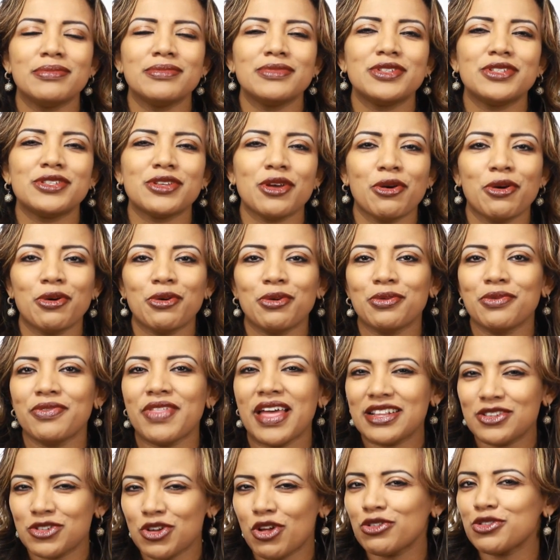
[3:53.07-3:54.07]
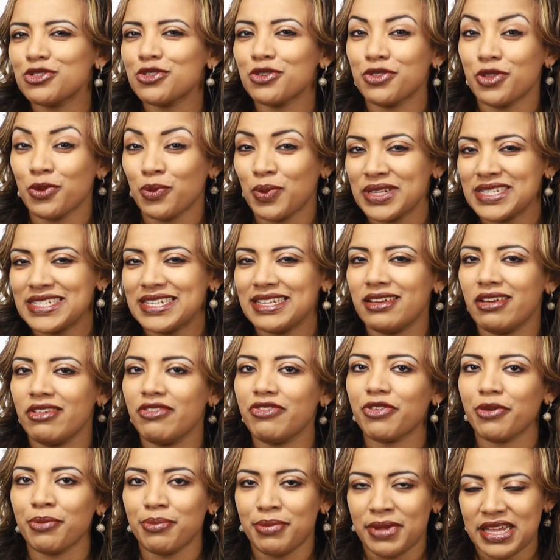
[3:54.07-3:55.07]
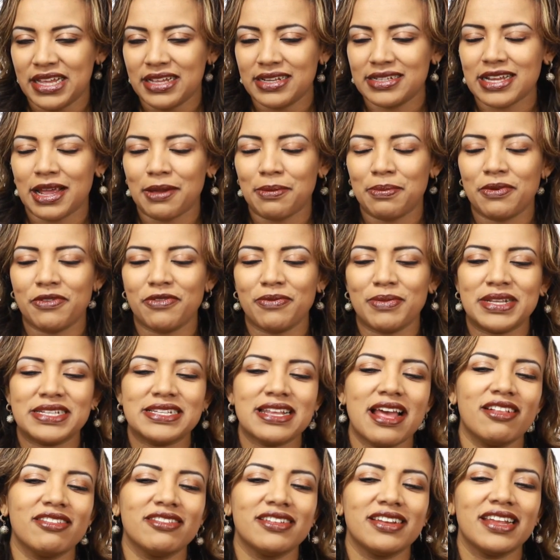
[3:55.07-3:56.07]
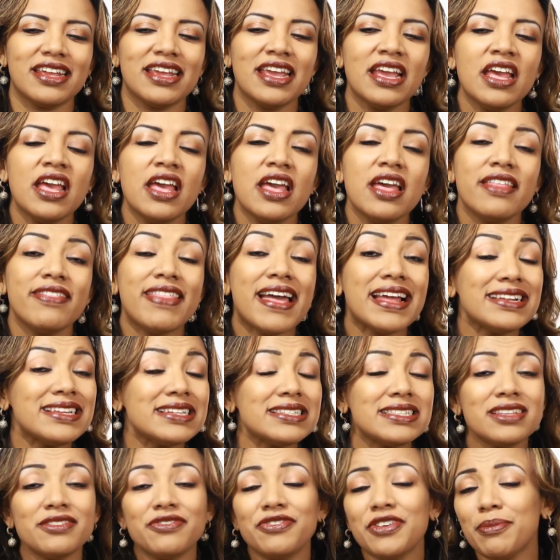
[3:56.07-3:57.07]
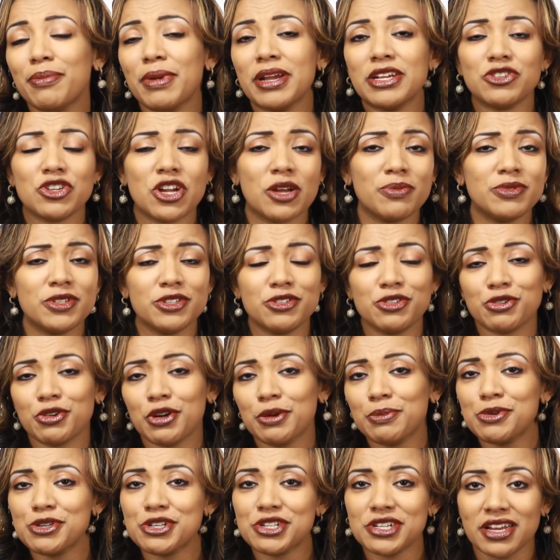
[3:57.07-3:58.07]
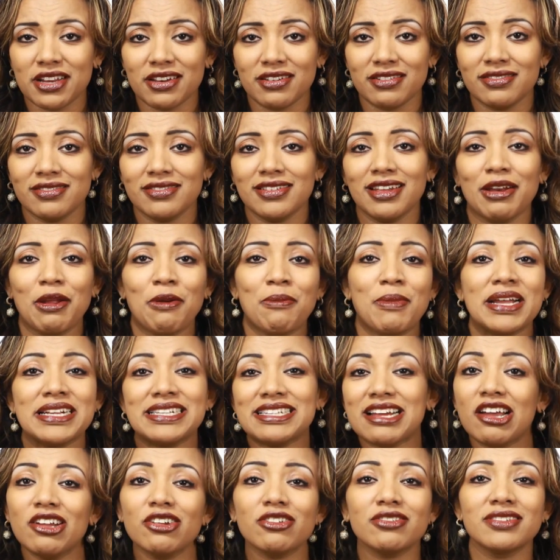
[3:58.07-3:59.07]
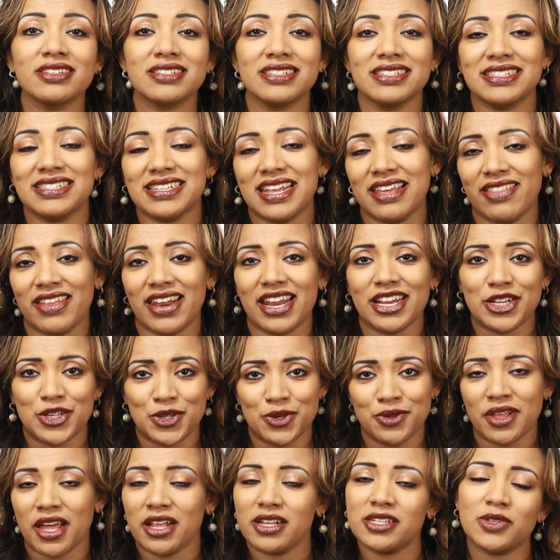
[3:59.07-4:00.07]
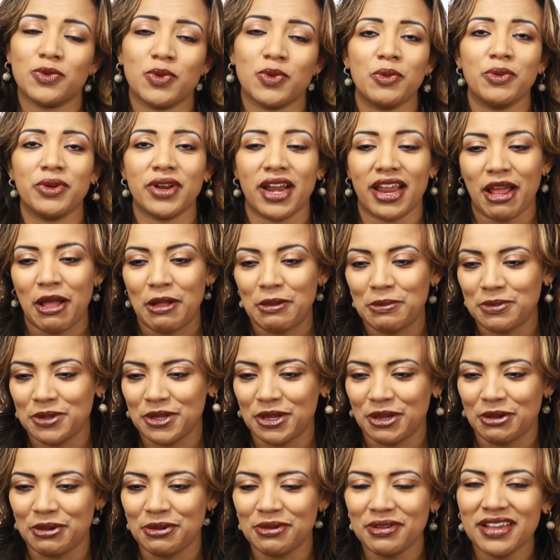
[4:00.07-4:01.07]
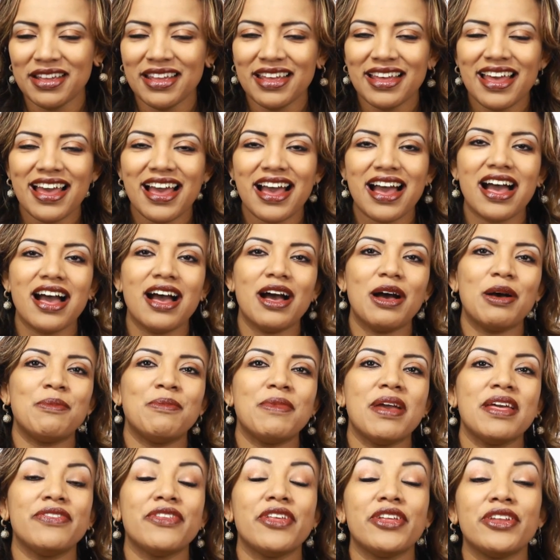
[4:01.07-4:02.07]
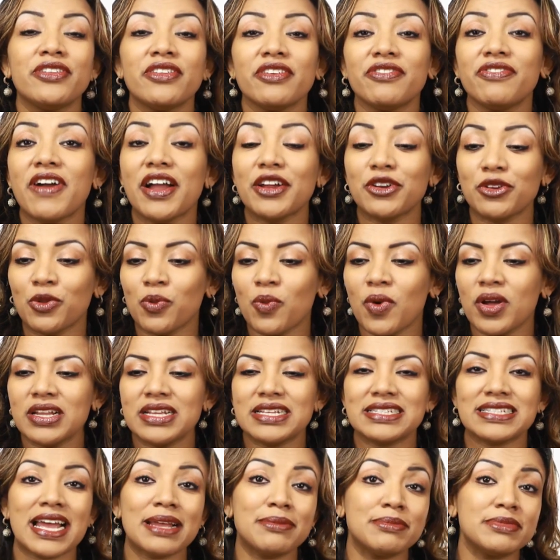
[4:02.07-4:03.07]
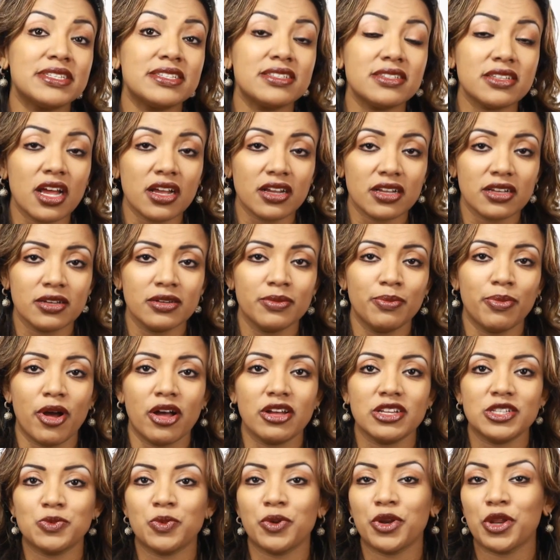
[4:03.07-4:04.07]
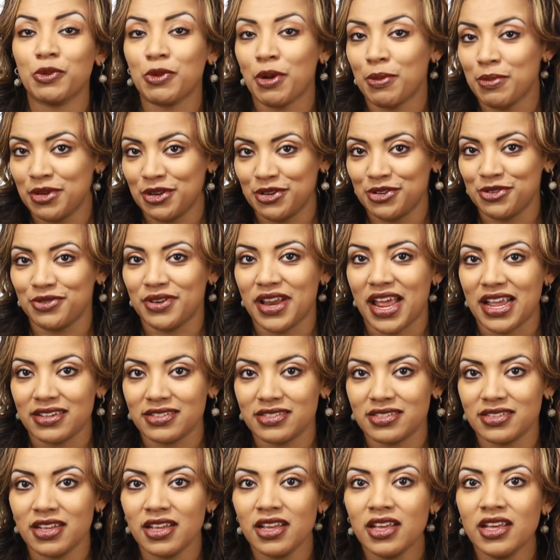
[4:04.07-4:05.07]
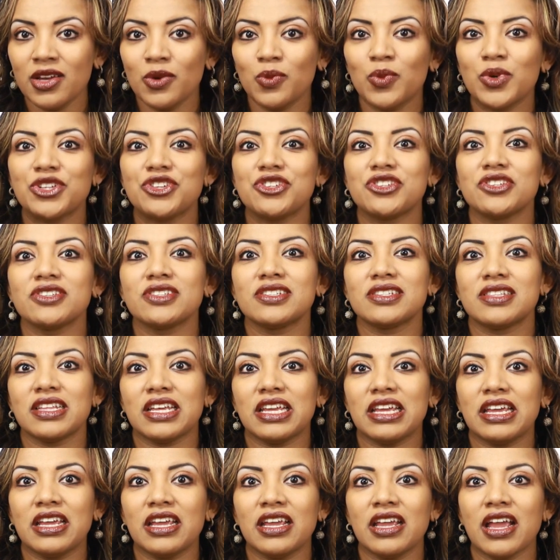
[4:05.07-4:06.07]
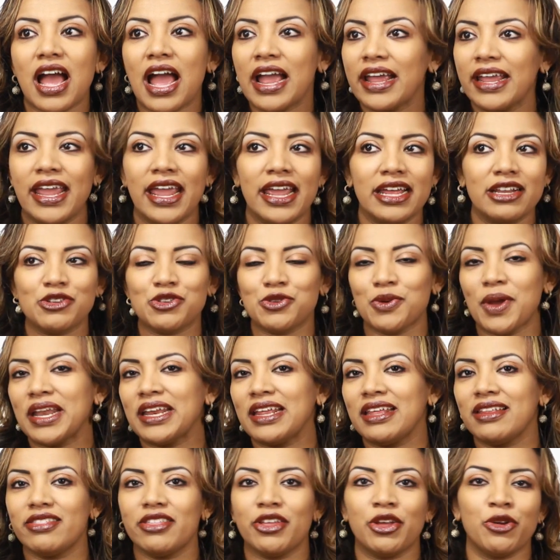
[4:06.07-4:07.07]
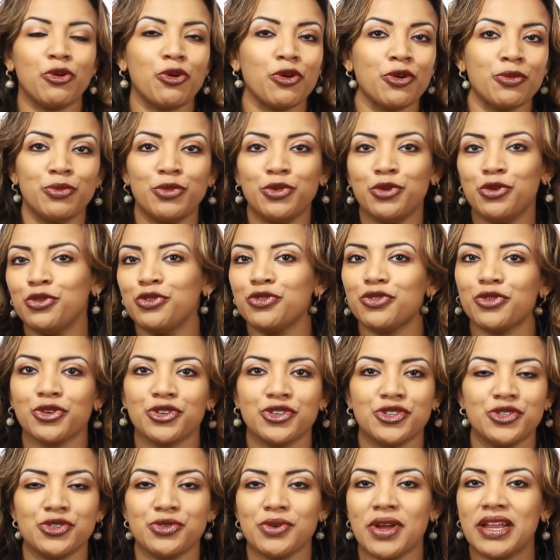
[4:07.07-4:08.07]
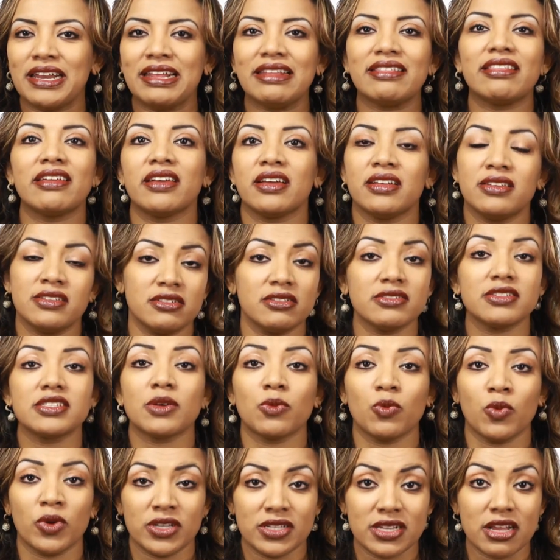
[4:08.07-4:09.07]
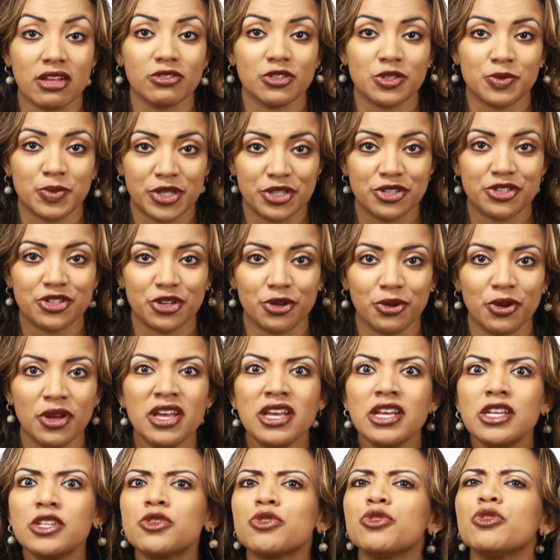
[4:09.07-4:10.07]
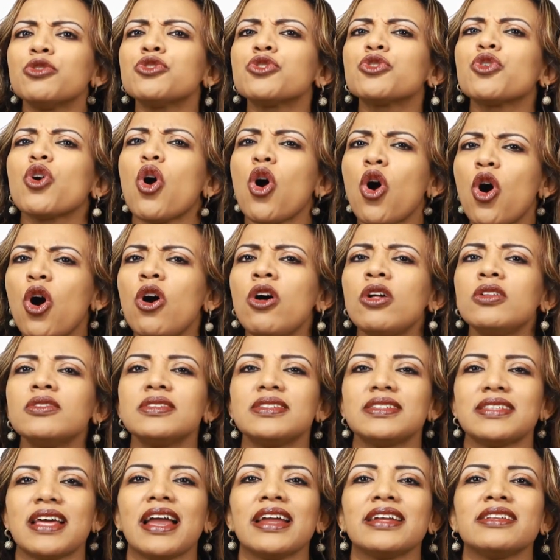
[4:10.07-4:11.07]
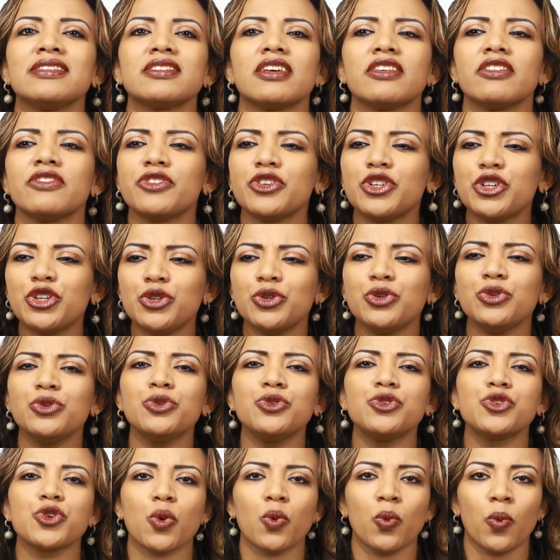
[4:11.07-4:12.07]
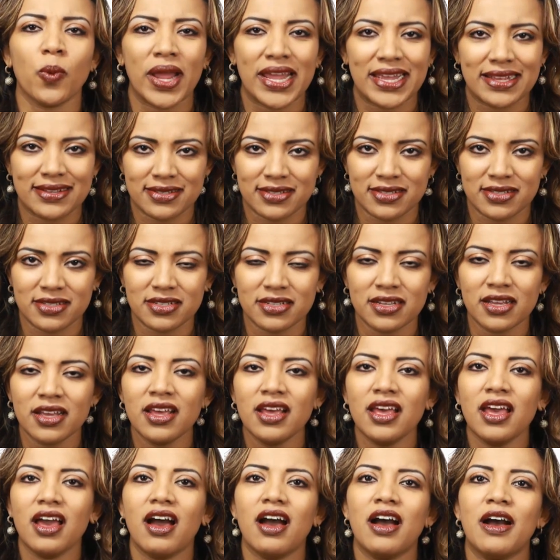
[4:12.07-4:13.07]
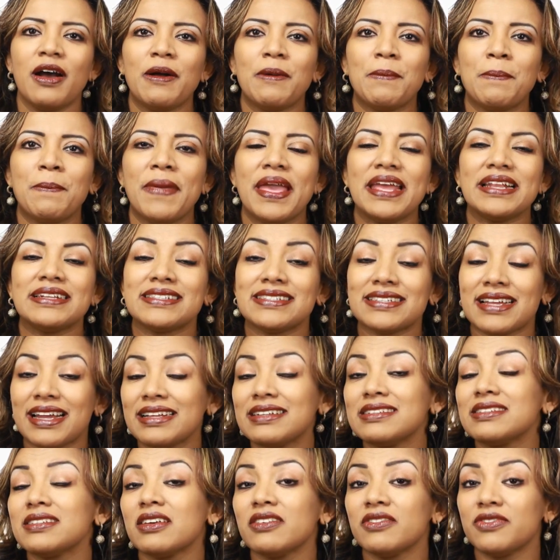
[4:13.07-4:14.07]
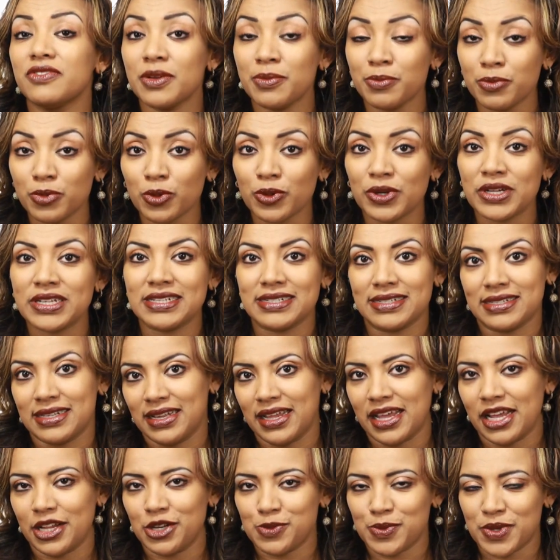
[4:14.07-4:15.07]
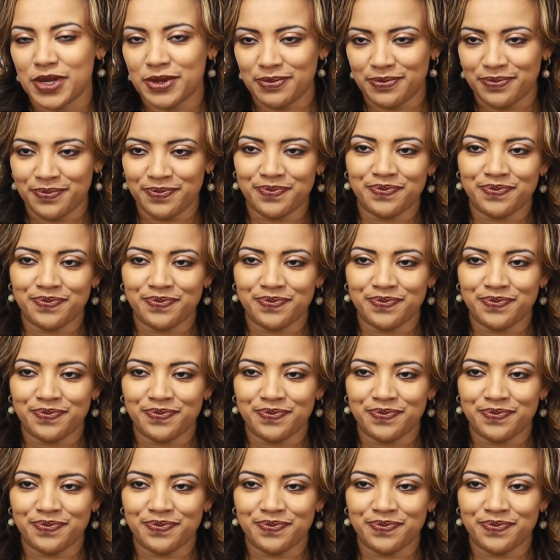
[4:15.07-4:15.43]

So that's also the what's in it for me type of mentality. That doesn't fit my job description. You know, my title doesn't say that I do that, would I help you? And then the final one is, I'm stuck, boss, what do you want me to do next? Which is the, I can't do anything or move or do anything until someone tells me to. So those are all signs of huge waste and signs of employee disengagement.